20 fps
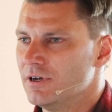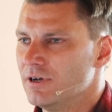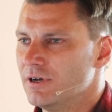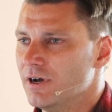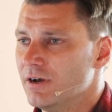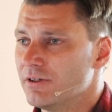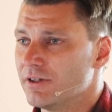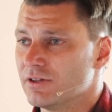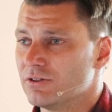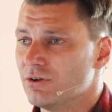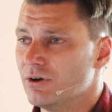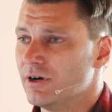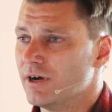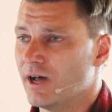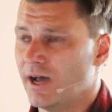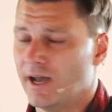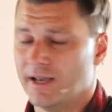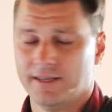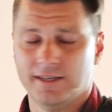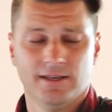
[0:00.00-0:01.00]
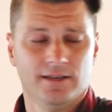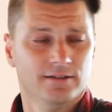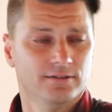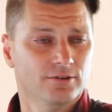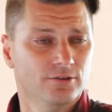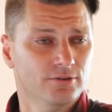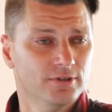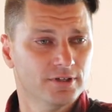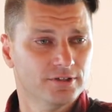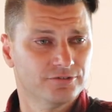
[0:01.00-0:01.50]
I think, Lord, I can't do
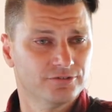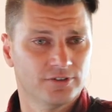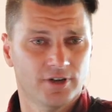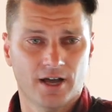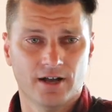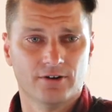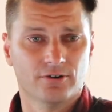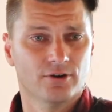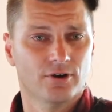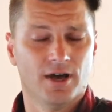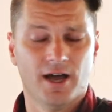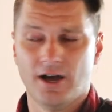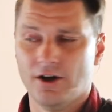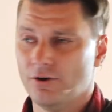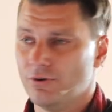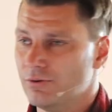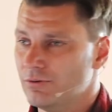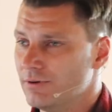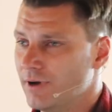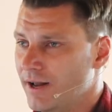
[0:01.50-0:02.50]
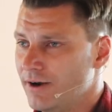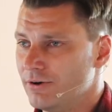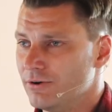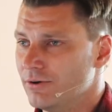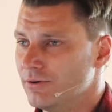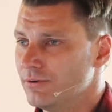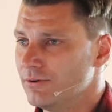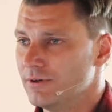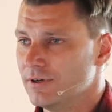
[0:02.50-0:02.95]
this. I don't know how, I don't know